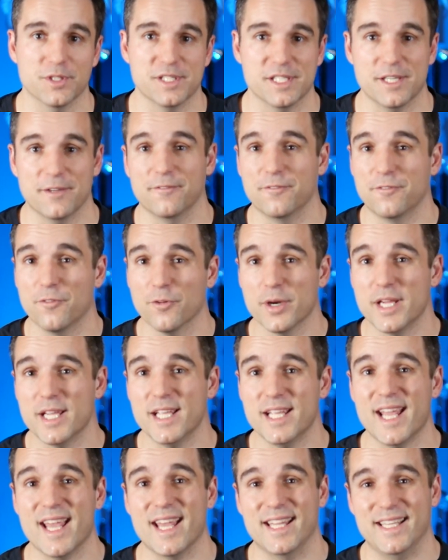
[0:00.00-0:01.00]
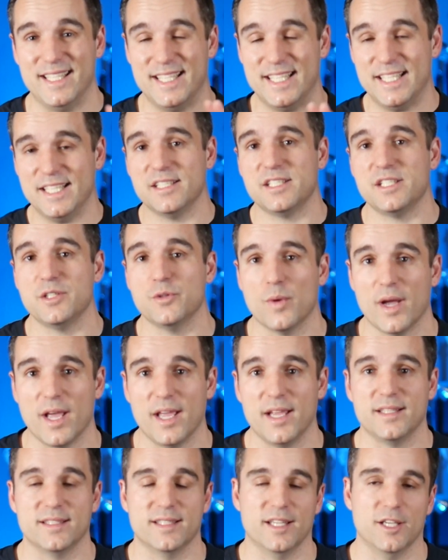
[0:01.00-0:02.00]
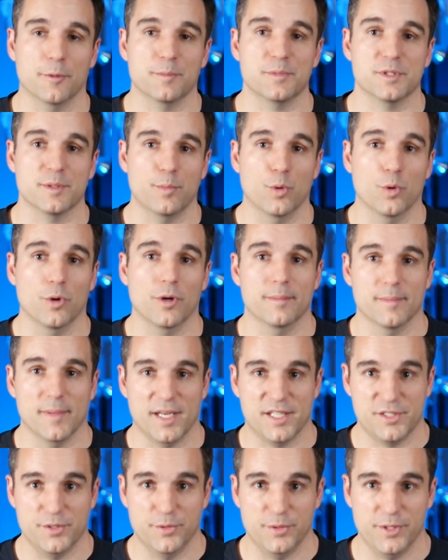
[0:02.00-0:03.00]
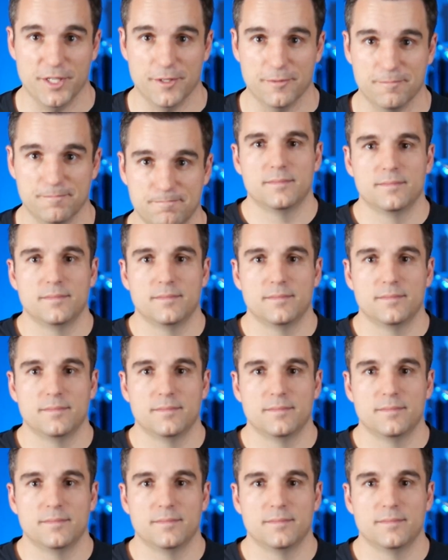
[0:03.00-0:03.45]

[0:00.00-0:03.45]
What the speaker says: It's a free and easy way to help support my studio.